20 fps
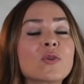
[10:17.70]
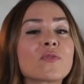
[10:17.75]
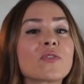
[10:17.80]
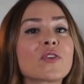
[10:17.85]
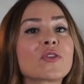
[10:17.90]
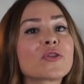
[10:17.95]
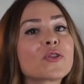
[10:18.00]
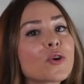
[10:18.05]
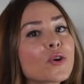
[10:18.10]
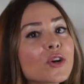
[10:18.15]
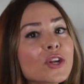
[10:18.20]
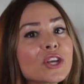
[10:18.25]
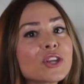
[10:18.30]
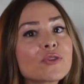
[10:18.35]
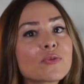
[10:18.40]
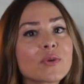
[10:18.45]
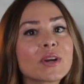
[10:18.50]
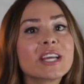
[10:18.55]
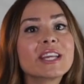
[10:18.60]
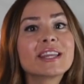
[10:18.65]
over
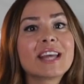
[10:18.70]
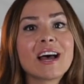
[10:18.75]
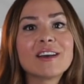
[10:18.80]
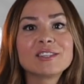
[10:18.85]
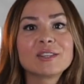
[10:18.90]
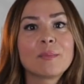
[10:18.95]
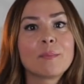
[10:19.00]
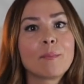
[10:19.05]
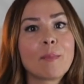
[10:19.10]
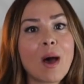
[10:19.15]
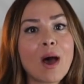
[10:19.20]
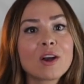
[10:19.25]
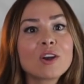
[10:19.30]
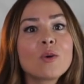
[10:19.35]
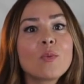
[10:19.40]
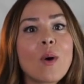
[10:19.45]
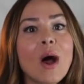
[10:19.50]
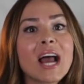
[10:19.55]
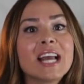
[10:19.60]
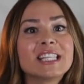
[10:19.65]
33,000
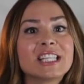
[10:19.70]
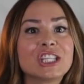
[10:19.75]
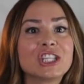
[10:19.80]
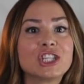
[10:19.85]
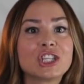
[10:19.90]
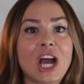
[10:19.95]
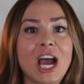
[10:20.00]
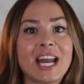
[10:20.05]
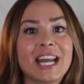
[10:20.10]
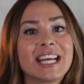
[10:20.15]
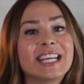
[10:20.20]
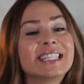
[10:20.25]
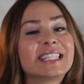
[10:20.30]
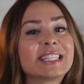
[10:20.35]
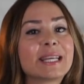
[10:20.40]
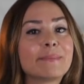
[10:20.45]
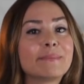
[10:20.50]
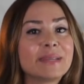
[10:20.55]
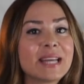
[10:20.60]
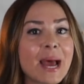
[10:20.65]
Model Ys in China in
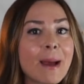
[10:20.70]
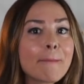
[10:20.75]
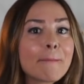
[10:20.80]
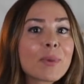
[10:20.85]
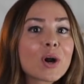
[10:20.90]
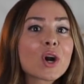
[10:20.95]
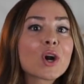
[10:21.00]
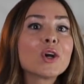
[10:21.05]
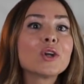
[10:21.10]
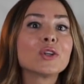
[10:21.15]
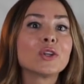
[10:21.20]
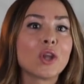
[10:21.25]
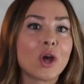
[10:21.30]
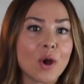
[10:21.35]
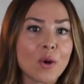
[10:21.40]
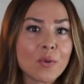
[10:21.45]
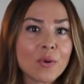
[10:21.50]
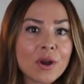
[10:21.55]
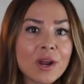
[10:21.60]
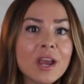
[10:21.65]
September
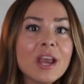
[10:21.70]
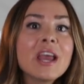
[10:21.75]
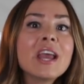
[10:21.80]
alone.